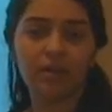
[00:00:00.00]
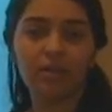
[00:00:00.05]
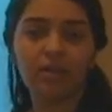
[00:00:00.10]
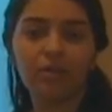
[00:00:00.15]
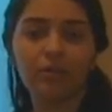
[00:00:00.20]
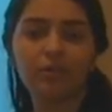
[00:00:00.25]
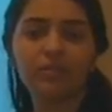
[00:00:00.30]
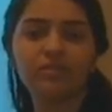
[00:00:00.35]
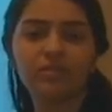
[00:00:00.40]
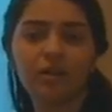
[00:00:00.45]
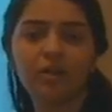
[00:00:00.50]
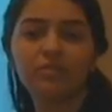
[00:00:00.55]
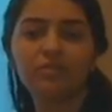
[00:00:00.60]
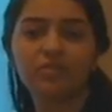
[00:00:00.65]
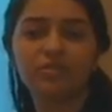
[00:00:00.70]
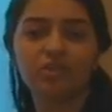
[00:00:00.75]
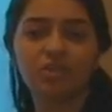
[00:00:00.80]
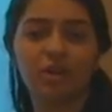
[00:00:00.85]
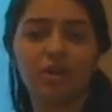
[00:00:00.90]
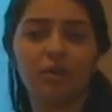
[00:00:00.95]
The
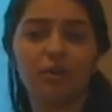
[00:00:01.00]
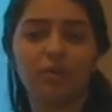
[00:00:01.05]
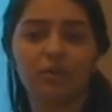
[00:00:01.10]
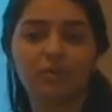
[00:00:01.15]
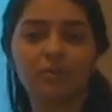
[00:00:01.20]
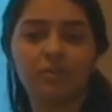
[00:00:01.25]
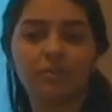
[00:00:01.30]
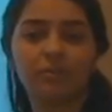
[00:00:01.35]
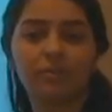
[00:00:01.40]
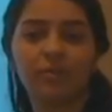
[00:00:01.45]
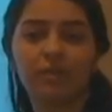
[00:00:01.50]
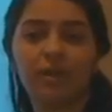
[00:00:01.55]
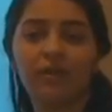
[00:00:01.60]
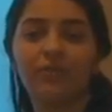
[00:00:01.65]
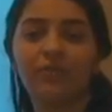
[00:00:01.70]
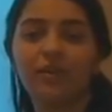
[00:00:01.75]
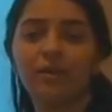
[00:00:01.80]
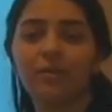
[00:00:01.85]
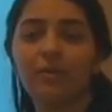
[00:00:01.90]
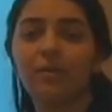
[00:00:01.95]
results showed that
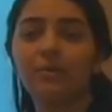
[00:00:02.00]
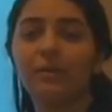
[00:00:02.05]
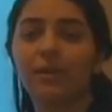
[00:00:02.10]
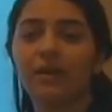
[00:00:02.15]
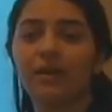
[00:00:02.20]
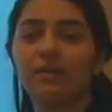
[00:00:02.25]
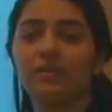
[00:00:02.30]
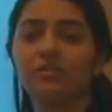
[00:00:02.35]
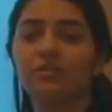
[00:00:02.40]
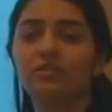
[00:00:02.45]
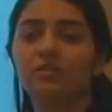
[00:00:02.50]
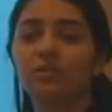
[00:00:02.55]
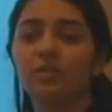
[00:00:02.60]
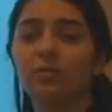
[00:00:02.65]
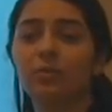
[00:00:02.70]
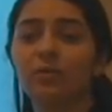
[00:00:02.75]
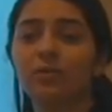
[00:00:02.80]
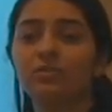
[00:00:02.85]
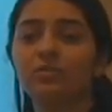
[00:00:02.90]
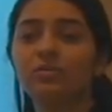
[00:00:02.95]
female mice
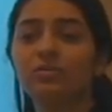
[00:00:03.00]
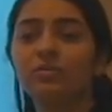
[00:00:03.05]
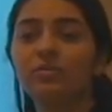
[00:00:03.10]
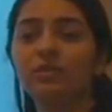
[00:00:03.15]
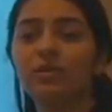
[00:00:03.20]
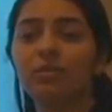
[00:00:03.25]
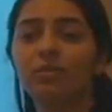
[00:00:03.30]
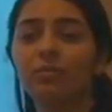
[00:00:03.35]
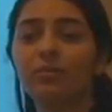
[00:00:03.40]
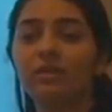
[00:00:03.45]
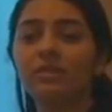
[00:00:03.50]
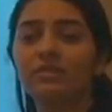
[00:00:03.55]
were 2 to 3